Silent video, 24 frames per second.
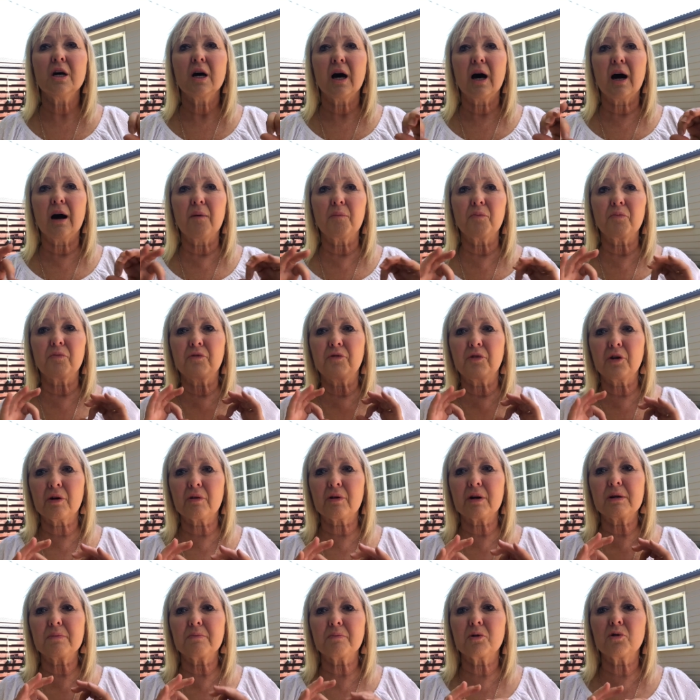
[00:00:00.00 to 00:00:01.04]
Um,
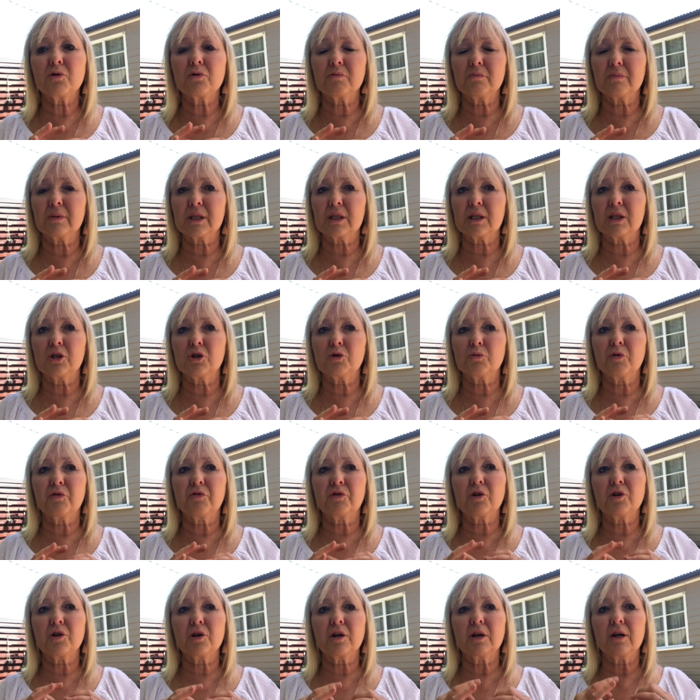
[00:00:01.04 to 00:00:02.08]
very important message. We've
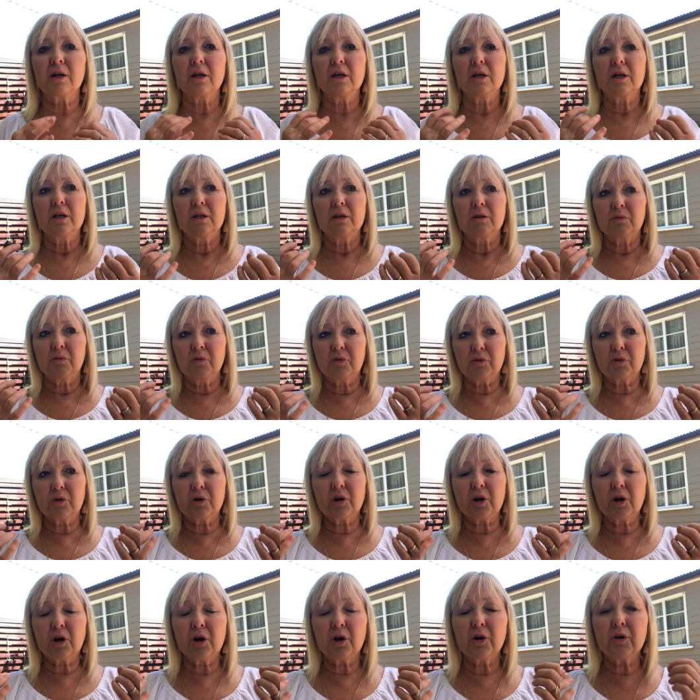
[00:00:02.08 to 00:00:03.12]
got to, we've got
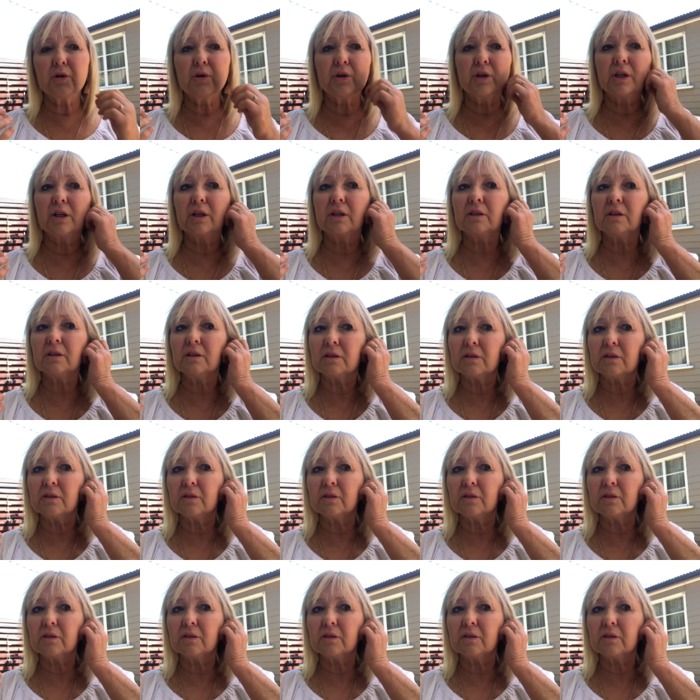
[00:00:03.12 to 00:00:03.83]
to hone in